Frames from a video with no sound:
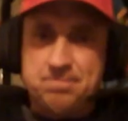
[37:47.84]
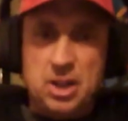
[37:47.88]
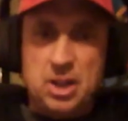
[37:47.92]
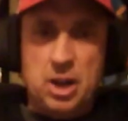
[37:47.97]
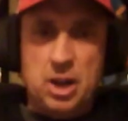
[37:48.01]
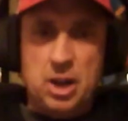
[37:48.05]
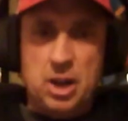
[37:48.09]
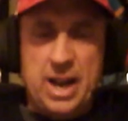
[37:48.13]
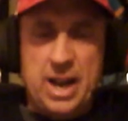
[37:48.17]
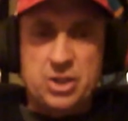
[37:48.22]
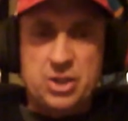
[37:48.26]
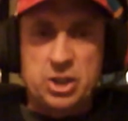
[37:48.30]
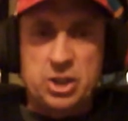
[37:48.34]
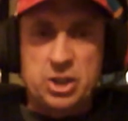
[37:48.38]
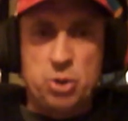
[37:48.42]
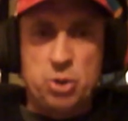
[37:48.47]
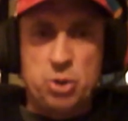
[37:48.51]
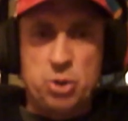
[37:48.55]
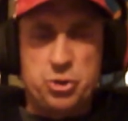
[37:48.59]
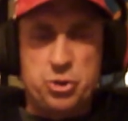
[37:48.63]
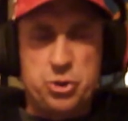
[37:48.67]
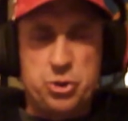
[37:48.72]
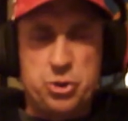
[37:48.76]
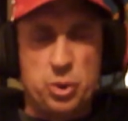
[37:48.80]
As a
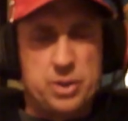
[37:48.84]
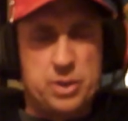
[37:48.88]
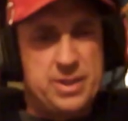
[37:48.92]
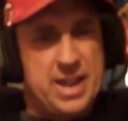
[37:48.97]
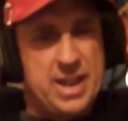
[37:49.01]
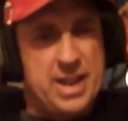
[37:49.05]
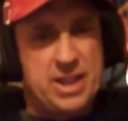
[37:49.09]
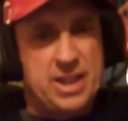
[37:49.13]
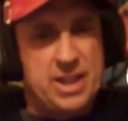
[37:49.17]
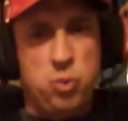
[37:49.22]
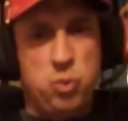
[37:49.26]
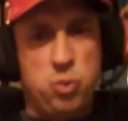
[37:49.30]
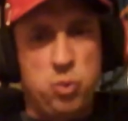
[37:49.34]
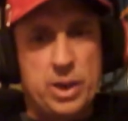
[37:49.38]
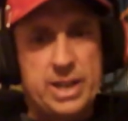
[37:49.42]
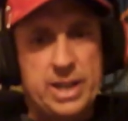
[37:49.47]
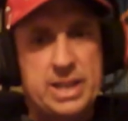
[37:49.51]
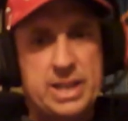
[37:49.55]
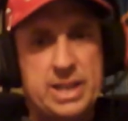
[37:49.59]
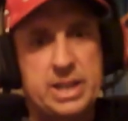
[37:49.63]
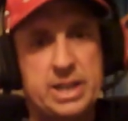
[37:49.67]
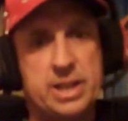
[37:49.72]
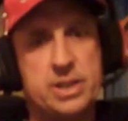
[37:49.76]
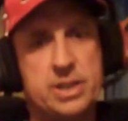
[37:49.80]
coach, are you going to take 20
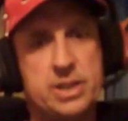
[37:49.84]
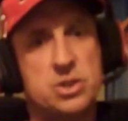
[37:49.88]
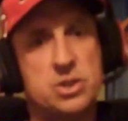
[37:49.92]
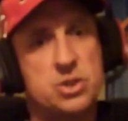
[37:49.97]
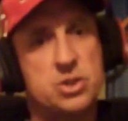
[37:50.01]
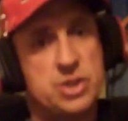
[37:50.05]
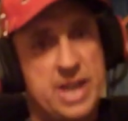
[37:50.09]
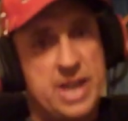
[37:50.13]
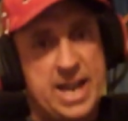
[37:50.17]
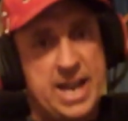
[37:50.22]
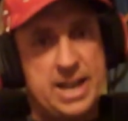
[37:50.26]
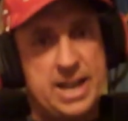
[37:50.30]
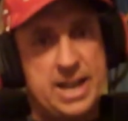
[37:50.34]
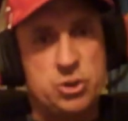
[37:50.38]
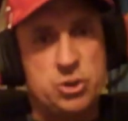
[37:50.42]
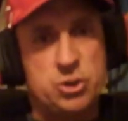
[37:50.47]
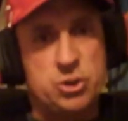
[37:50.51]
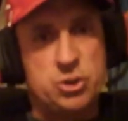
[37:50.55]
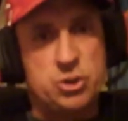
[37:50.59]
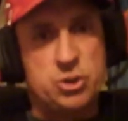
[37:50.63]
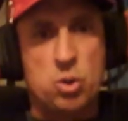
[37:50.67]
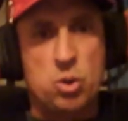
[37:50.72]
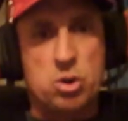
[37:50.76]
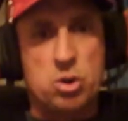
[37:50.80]
kids and stay in a
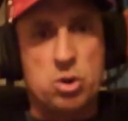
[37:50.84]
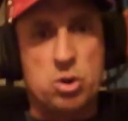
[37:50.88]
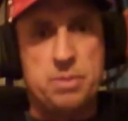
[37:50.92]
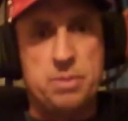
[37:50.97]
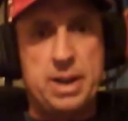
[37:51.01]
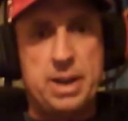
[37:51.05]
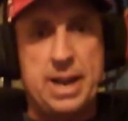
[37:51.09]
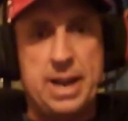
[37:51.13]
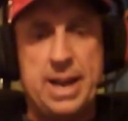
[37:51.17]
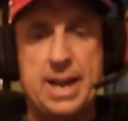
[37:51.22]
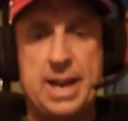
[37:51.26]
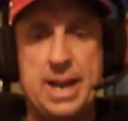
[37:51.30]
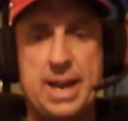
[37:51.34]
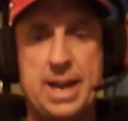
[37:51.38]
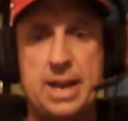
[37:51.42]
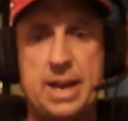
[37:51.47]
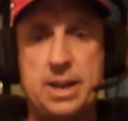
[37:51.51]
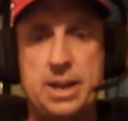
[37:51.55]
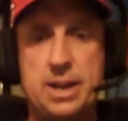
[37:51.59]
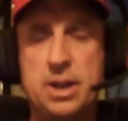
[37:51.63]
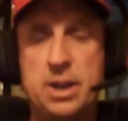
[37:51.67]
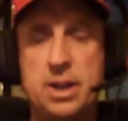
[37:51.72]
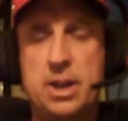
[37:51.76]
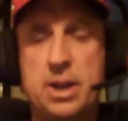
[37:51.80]
dorm?
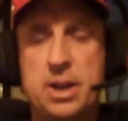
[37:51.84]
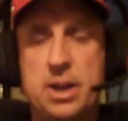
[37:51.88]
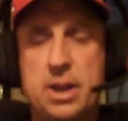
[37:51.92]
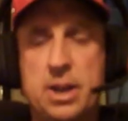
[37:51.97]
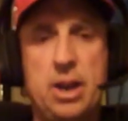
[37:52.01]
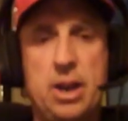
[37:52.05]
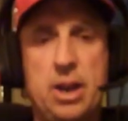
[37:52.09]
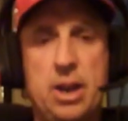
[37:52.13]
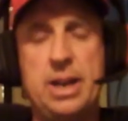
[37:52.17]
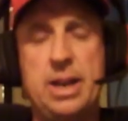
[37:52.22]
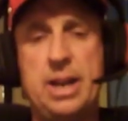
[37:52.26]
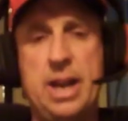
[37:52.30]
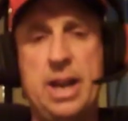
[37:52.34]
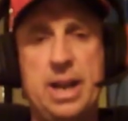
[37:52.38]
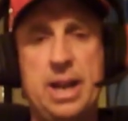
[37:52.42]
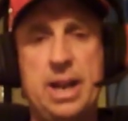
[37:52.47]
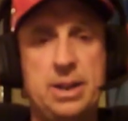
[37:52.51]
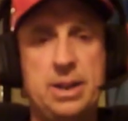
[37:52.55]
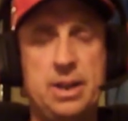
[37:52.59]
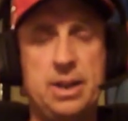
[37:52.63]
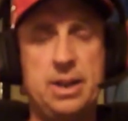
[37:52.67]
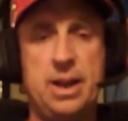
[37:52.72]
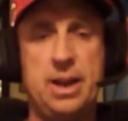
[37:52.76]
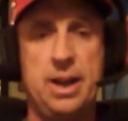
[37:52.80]
And
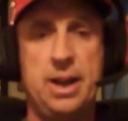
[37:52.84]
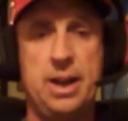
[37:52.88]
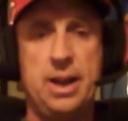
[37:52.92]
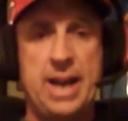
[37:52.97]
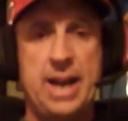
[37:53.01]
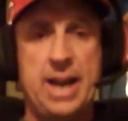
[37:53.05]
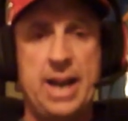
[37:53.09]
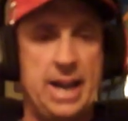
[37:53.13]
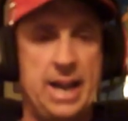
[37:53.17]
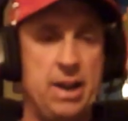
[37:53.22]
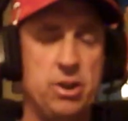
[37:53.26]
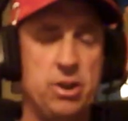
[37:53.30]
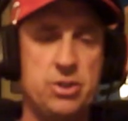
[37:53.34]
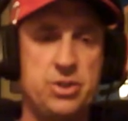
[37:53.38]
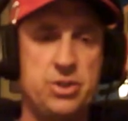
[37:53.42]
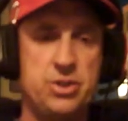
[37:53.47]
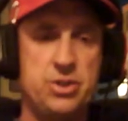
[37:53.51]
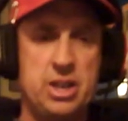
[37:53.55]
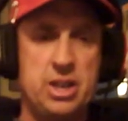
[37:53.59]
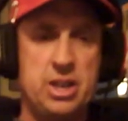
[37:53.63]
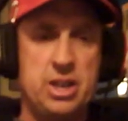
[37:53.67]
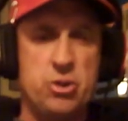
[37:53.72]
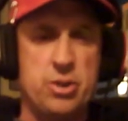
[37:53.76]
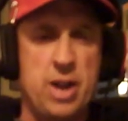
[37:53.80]
I
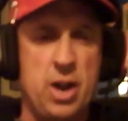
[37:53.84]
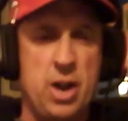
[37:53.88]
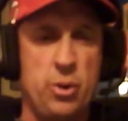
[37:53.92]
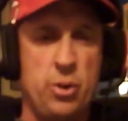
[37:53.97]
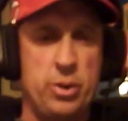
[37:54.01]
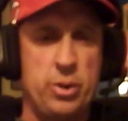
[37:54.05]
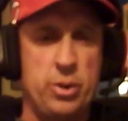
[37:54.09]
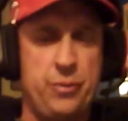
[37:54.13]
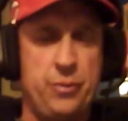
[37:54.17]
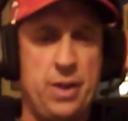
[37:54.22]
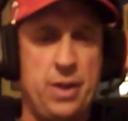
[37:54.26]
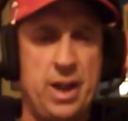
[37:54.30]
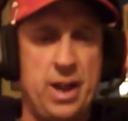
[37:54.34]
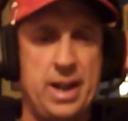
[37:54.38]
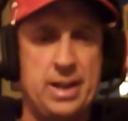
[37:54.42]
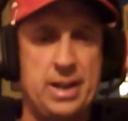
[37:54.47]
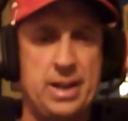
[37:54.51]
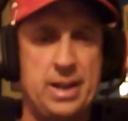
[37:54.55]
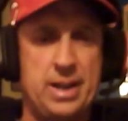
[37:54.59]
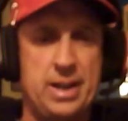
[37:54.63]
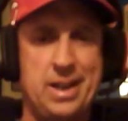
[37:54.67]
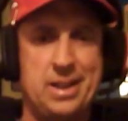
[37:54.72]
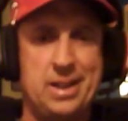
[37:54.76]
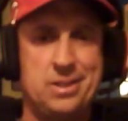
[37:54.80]
guarantee you're not going to
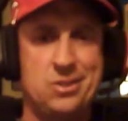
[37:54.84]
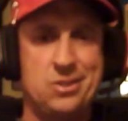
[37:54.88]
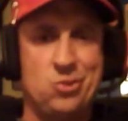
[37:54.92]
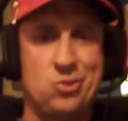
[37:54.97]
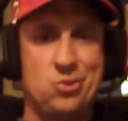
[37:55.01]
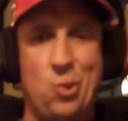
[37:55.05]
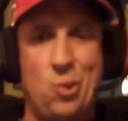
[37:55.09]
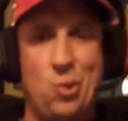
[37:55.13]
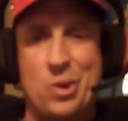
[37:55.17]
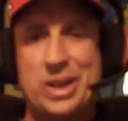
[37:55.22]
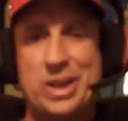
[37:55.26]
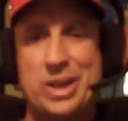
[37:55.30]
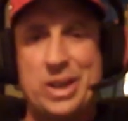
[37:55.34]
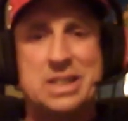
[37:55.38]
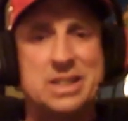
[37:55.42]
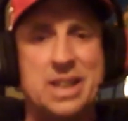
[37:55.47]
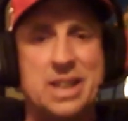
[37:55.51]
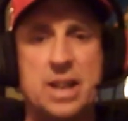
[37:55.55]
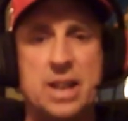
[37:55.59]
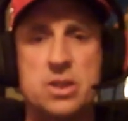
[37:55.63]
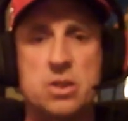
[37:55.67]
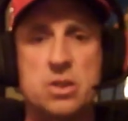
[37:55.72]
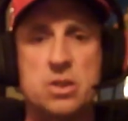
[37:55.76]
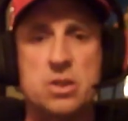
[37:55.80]
find 20
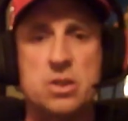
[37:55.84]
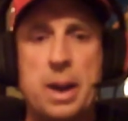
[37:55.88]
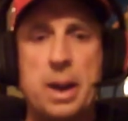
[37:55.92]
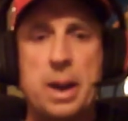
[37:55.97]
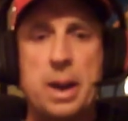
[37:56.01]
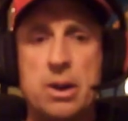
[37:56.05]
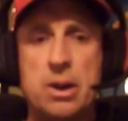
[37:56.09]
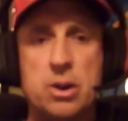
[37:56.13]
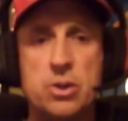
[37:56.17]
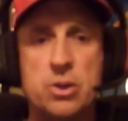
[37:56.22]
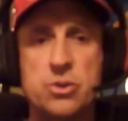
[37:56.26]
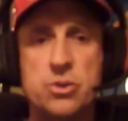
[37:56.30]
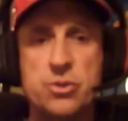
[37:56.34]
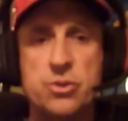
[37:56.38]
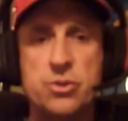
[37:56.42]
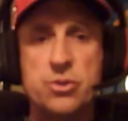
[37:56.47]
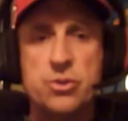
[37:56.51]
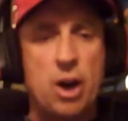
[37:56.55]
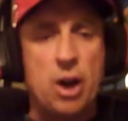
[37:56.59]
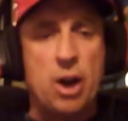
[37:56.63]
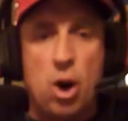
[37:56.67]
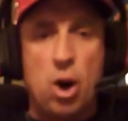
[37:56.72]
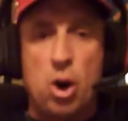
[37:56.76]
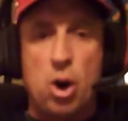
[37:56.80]
sets of parents that
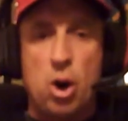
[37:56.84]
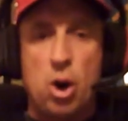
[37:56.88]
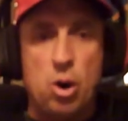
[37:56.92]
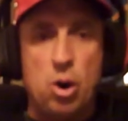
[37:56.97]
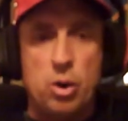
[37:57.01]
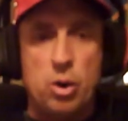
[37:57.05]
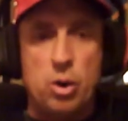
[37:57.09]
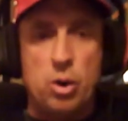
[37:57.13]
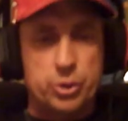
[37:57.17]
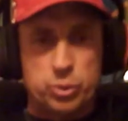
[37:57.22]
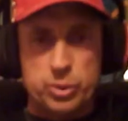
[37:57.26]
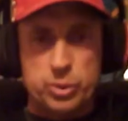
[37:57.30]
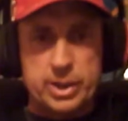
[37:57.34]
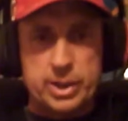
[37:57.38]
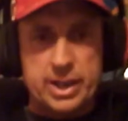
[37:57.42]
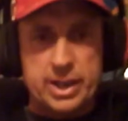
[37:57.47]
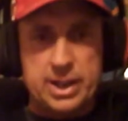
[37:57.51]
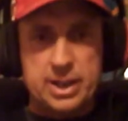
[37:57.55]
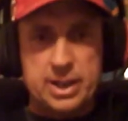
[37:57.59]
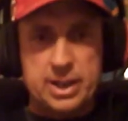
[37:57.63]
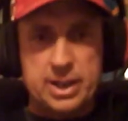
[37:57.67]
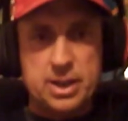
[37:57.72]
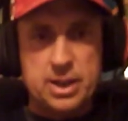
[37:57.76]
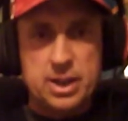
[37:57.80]
all
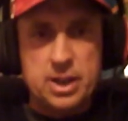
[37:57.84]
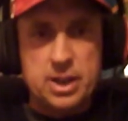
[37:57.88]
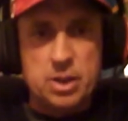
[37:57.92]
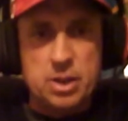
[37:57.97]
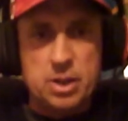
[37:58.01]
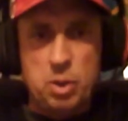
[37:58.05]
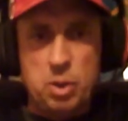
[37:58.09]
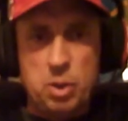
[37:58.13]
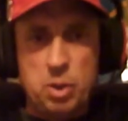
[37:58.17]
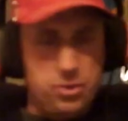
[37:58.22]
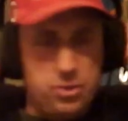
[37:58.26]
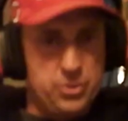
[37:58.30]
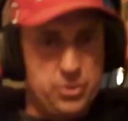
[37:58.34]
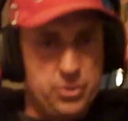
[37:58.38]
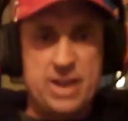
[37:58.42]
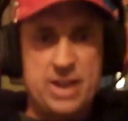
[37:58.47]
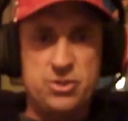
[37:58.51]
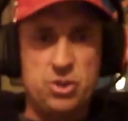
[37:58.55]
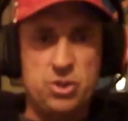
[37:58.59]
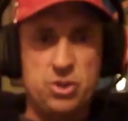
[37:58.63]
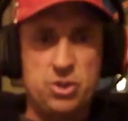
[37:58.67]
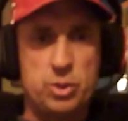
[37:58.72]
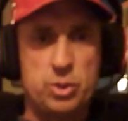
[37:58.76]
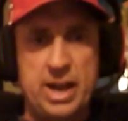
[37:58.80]
agree whether
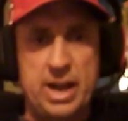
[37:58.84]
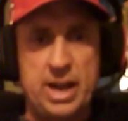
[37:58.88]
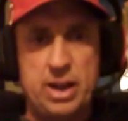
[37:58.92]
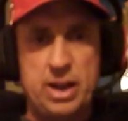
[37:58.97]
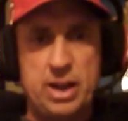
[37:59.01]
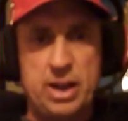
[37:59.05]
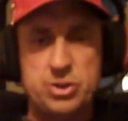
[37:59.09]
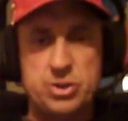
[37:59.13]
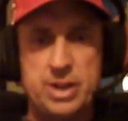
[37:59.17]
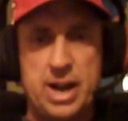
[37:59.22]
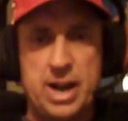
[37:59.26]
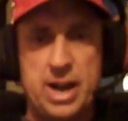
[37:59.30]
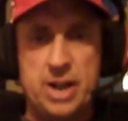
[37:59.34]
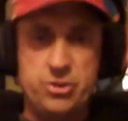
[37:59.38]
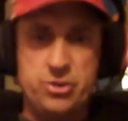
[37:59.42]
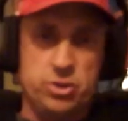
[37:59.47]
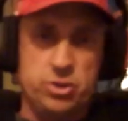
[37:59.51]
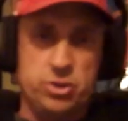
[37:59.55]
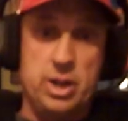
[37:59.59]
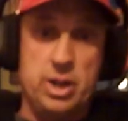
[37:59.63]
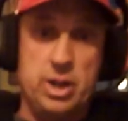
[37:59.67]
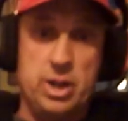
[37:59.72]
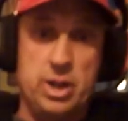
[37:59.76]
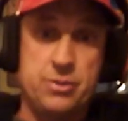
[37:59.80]
that's okay or it's not. You're
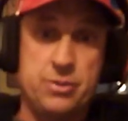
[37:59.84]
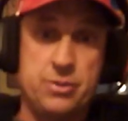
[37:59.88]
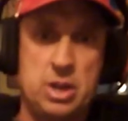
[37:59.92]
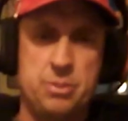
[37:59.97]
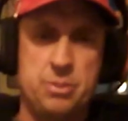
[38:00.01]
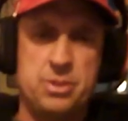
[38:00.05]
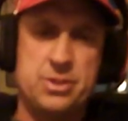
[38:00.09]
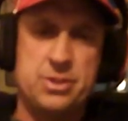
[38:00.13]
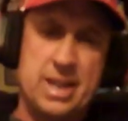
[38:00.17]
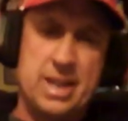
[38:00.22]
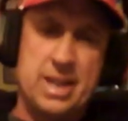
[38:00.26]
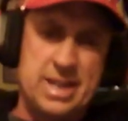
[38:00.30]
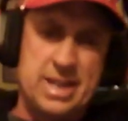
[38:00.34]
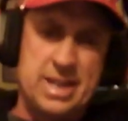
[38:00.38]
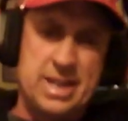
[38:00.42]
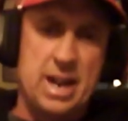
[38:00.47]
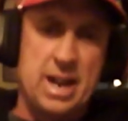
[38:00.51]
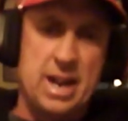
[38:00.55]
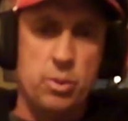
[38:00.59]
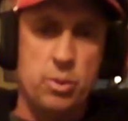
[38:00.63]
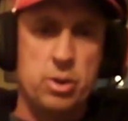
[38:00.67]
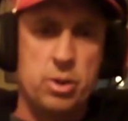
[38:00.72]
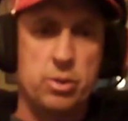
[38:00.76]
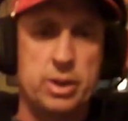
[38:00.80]
going to have some that say, yeah,
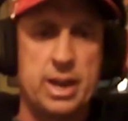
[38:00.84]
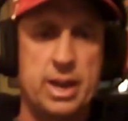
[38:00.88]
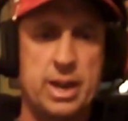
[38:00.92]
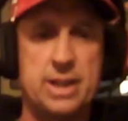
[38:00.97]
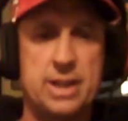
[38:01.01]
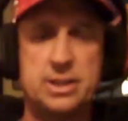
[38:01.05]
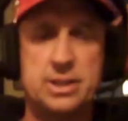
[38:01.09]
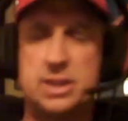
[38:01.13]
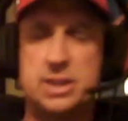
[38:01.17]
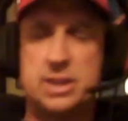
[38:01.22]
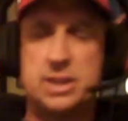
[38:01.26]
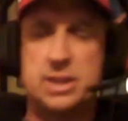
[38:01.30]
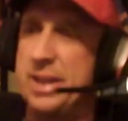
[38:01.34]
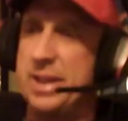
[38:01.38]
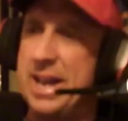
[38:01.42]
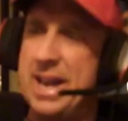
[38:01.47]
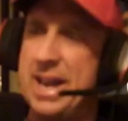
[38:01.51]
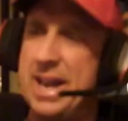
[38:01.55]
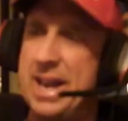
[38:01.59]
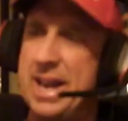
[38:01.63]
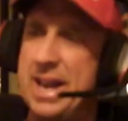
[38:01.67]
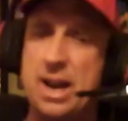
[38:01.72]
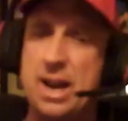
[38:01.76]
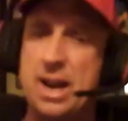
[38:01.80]
we're okay. Some that,
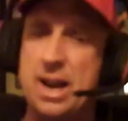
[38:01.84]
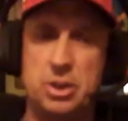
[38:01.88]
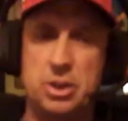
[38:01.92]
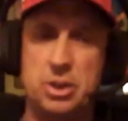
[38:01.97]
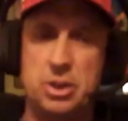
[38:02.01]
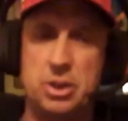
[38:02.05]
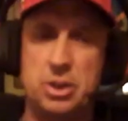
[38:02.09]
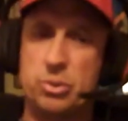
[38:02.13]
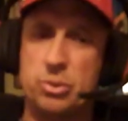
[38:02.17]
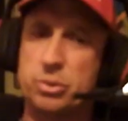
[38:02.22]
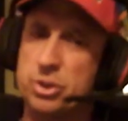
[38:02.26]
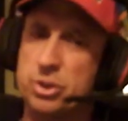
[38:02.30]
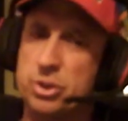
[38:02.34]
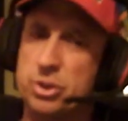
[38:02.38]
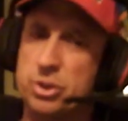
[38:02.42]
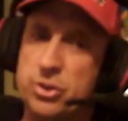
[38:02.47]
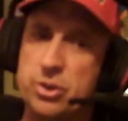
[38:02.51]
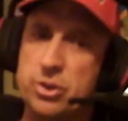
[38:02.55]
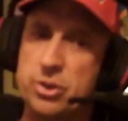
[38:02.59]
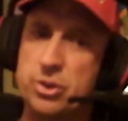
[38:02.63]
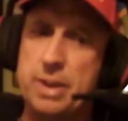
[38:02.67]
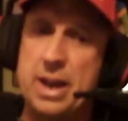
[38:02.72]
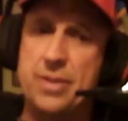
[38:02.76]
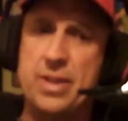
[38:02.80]
hey, I'm a little
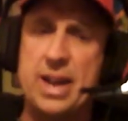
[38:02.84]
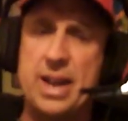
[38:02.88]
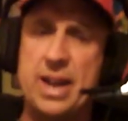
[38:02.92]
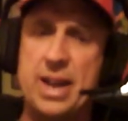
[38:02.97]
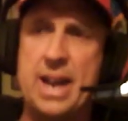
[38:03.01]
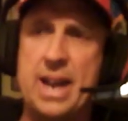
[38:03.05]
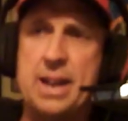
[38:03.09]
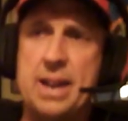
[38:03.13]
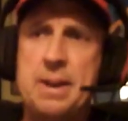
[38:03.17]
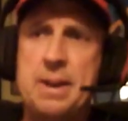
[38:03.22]
concerned about that.